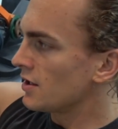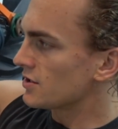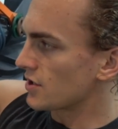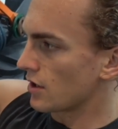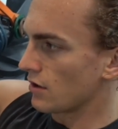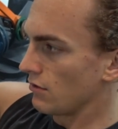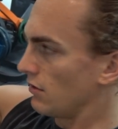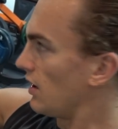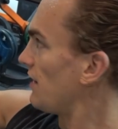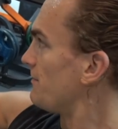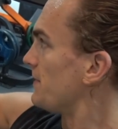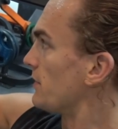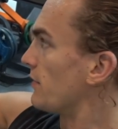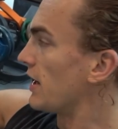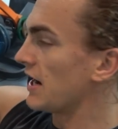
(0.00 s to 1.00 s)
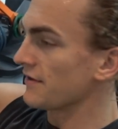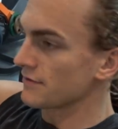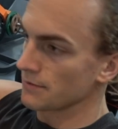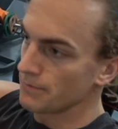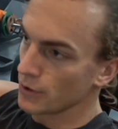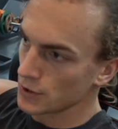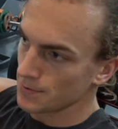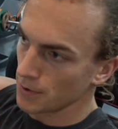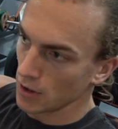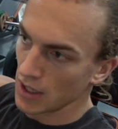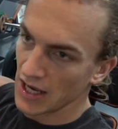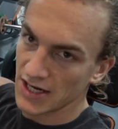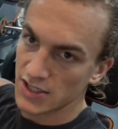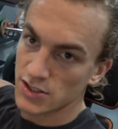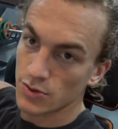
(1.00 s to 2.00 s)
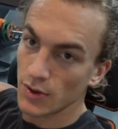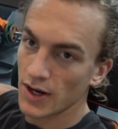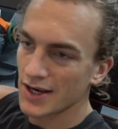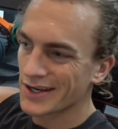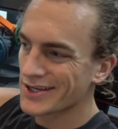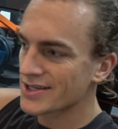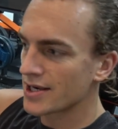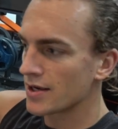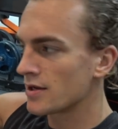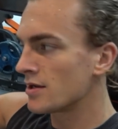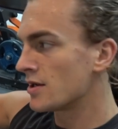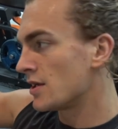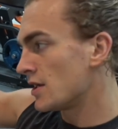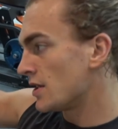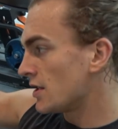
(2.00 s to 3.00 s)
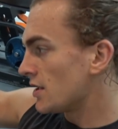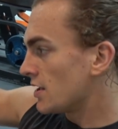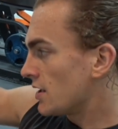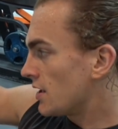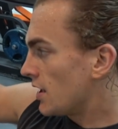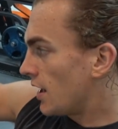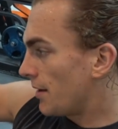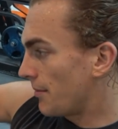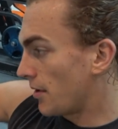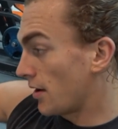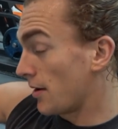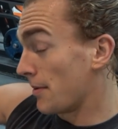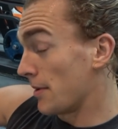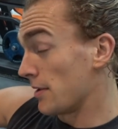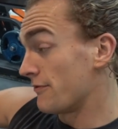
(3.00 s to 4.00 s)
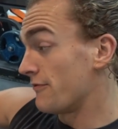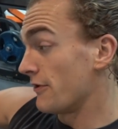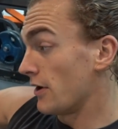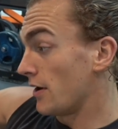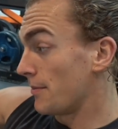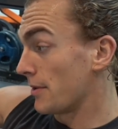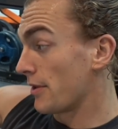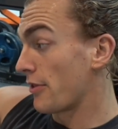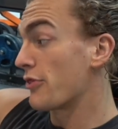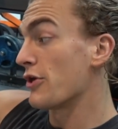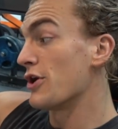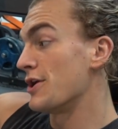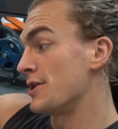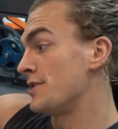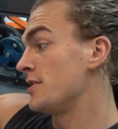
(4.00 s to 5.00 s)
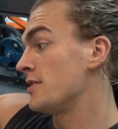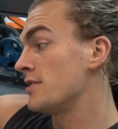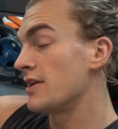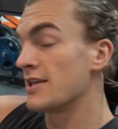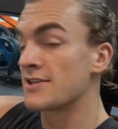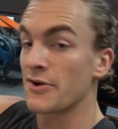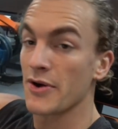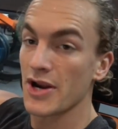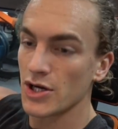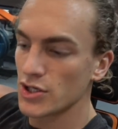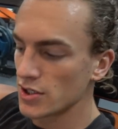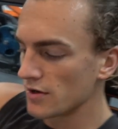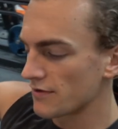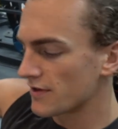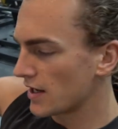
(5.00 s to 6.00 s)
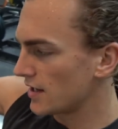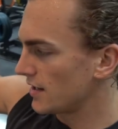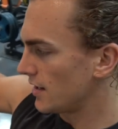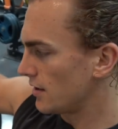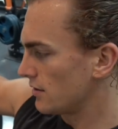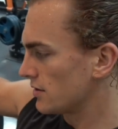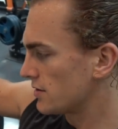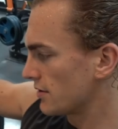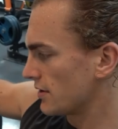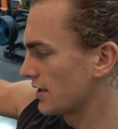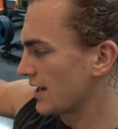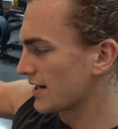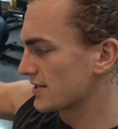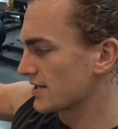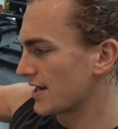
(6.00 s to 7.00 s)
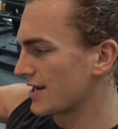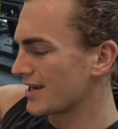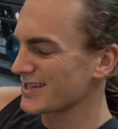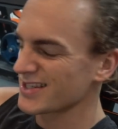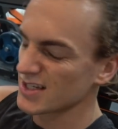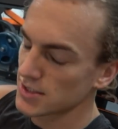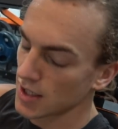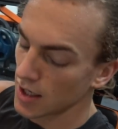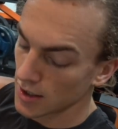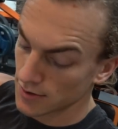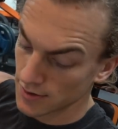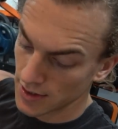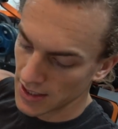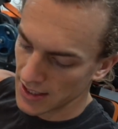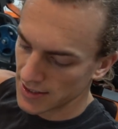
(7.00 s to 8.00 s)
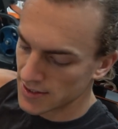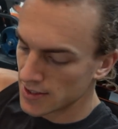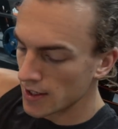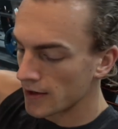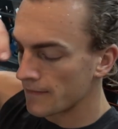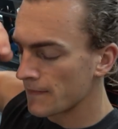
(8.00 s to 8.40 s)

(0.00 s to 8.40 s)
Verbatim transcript: So I've been away, I've done push pull legs twice. I'm on, I'm on the third iteration of that now, doing legs and I actually started with legs.